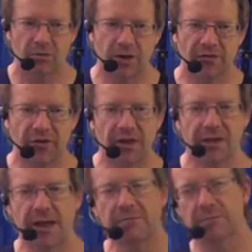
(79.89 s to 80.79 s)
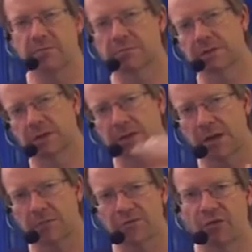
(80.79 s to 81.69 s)
ratified,
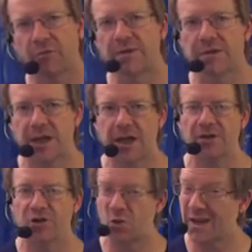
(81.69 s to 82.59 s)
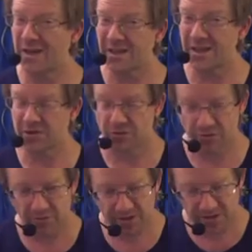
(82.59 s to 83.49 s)
comes from the standard 26
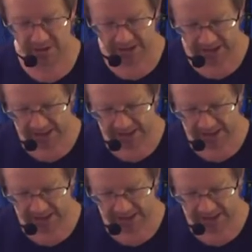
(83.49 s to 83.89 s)
rudiments.